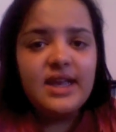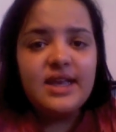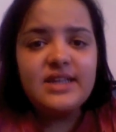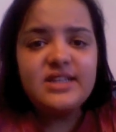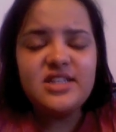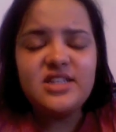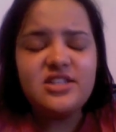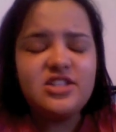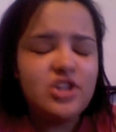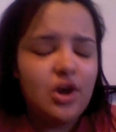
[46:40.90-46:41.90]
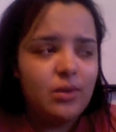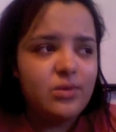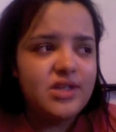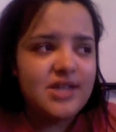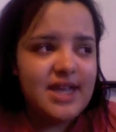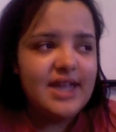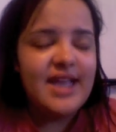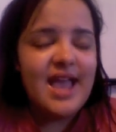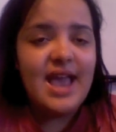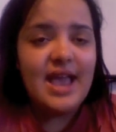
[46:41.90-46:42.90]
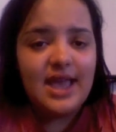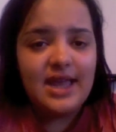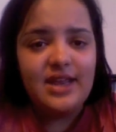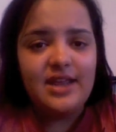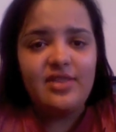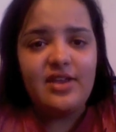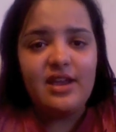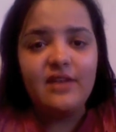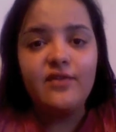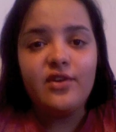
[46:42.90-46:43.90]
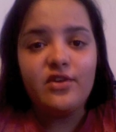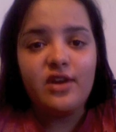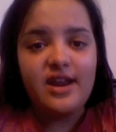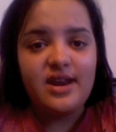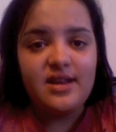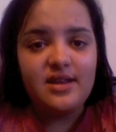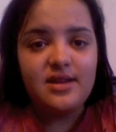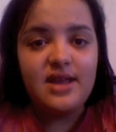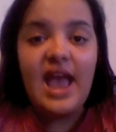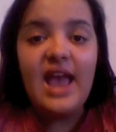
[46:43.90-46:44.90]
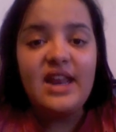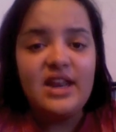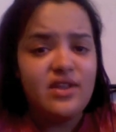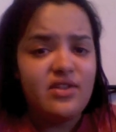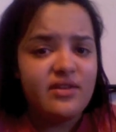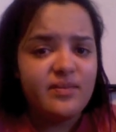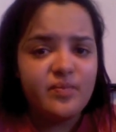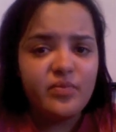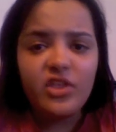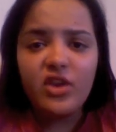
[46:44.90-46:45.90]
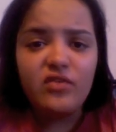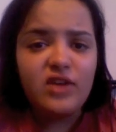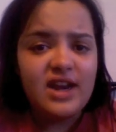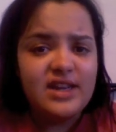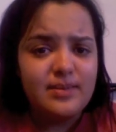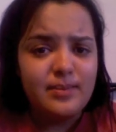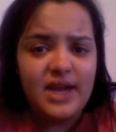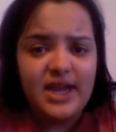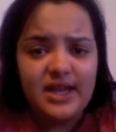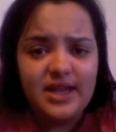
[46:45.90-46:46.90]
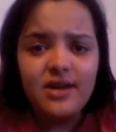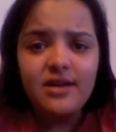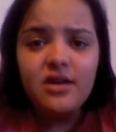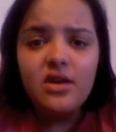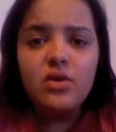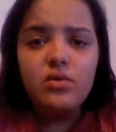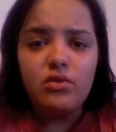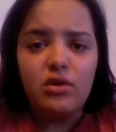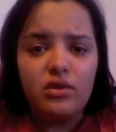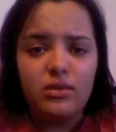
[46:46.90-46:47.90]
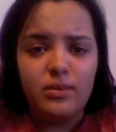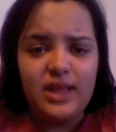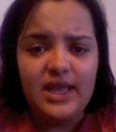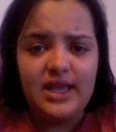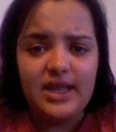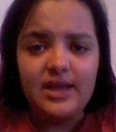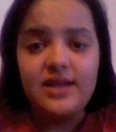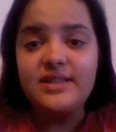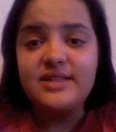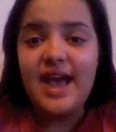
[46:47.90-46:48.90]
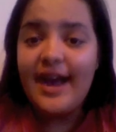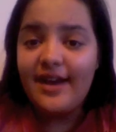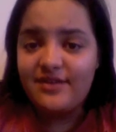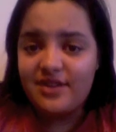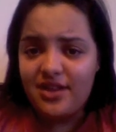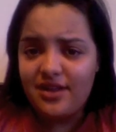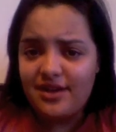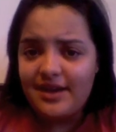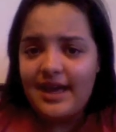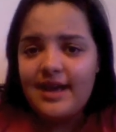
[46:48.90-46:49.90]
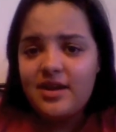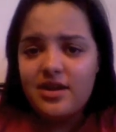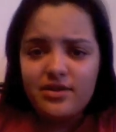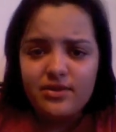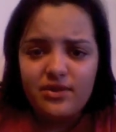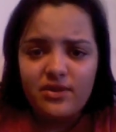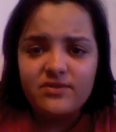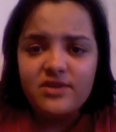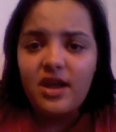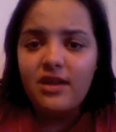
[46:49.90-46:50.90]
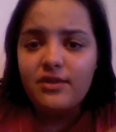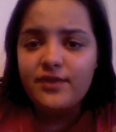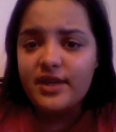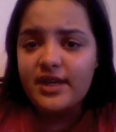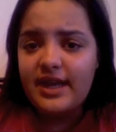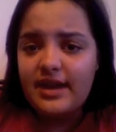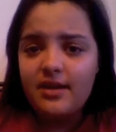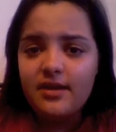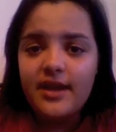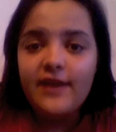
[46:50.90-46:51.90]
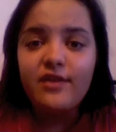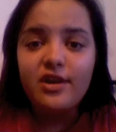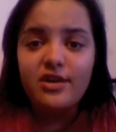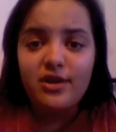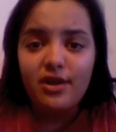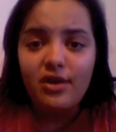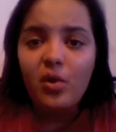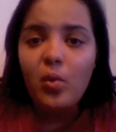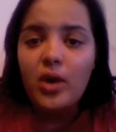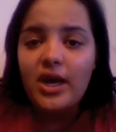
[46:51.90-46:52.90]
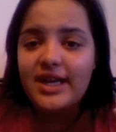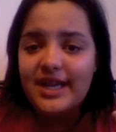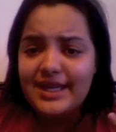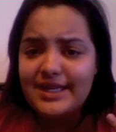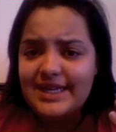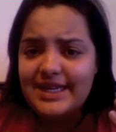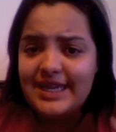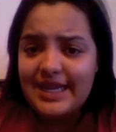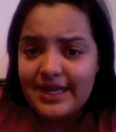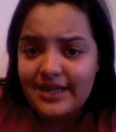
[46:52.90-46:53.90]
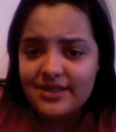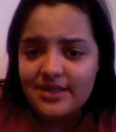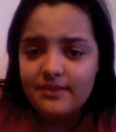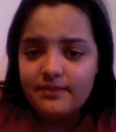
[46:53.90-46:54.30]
is, don't take anything for granted. Anything. Riding a bike, rollerblading, because I have to learn how to do those all over again. If you're a girl walking in heels,